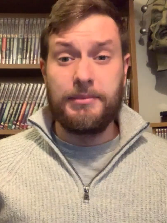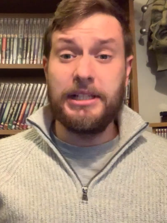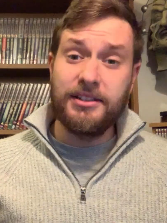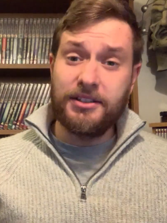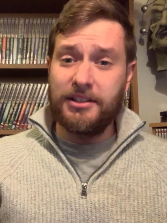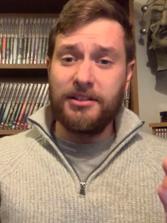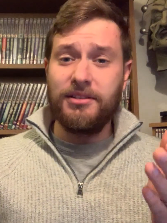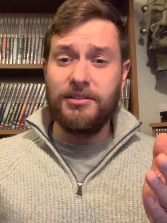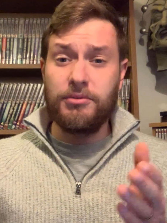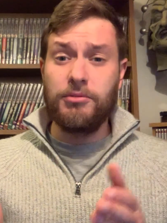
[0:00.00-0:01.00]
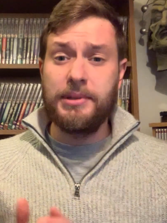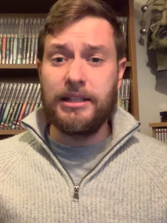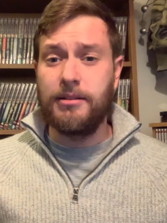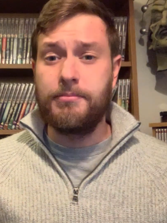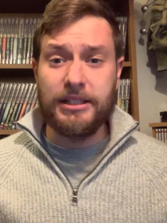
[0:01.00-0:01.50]
My suggestions will be
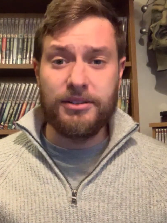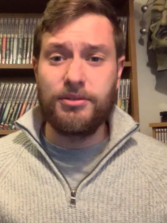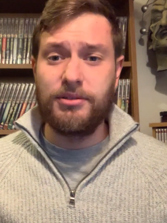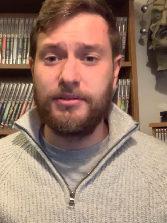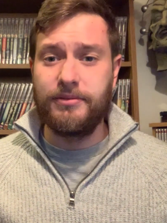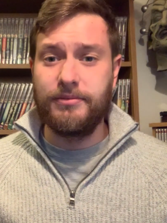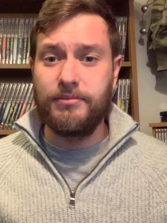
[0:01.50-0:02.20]
a mixture of